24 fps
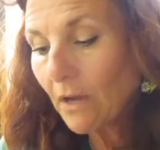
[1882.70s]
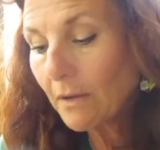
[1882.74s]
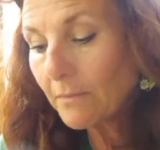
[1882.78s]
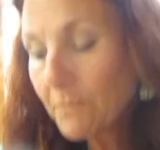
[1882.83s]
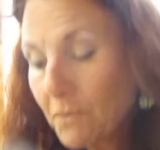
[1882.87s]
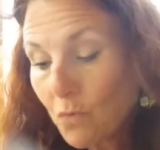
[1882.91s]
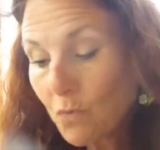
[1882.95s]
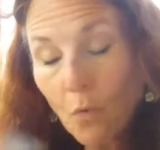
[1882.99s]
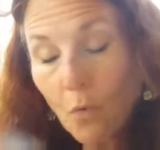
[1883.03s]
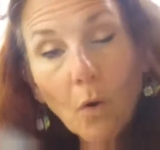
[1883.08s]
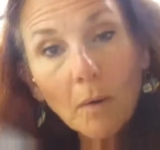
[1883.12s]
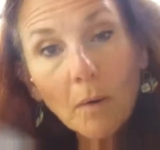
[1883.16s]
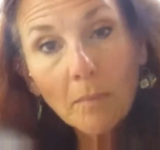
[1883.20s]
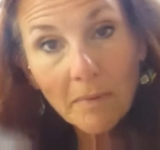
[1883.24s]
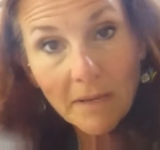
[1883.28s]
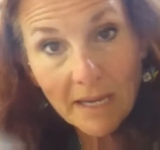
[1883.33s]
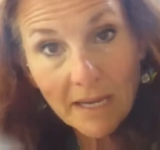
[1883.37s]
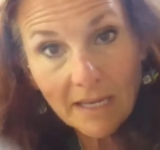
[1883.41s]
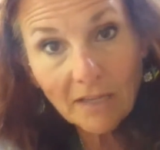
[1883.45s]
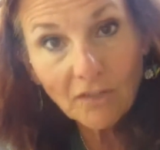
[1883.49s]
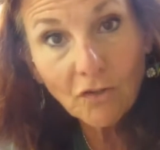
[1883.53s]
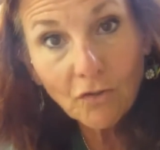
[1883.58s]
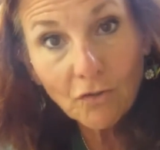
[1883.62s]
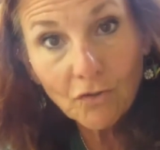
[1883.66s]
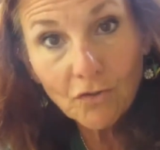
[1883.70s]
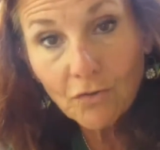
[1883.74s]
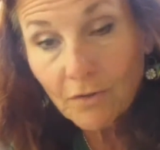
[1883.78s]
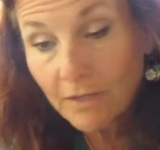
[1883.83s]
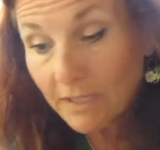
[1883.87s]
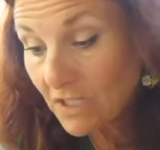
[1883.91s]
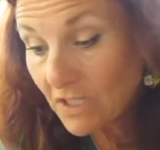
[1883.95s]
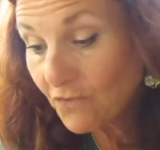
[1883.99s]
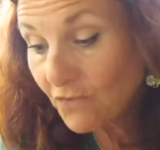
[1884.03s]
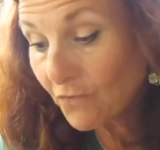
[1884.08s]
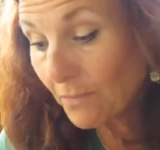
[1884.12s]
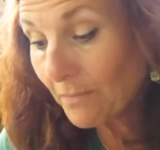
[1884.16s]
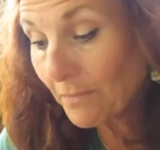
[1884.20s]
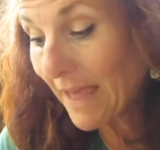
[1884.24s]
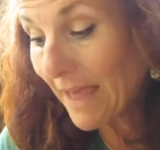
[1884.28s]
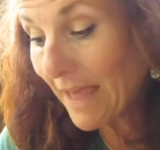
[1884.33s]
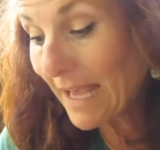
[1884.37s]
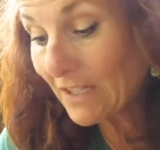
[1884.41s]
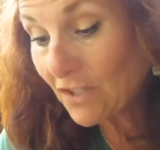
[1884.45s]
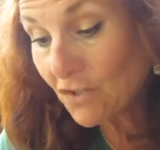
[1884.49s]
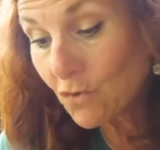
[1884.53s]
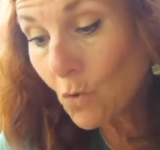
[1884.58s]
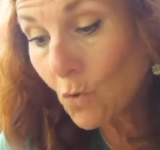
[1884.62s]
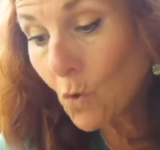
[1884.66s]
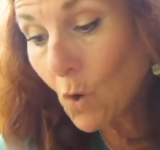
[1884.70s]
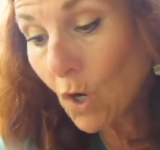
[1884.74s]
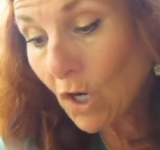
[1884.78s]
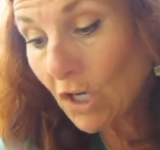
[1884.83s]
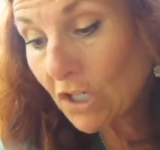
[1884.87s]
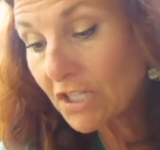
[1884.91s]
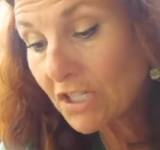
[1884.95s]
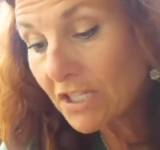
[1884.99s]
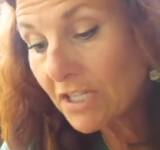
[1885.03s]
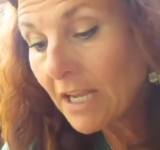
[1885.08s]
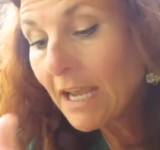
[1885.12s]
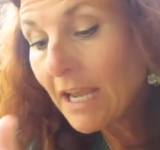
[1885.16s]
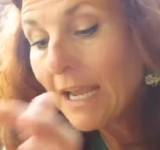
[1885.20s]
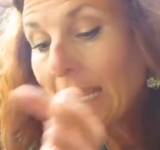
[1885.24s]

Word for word: absorbing nutrients from that source.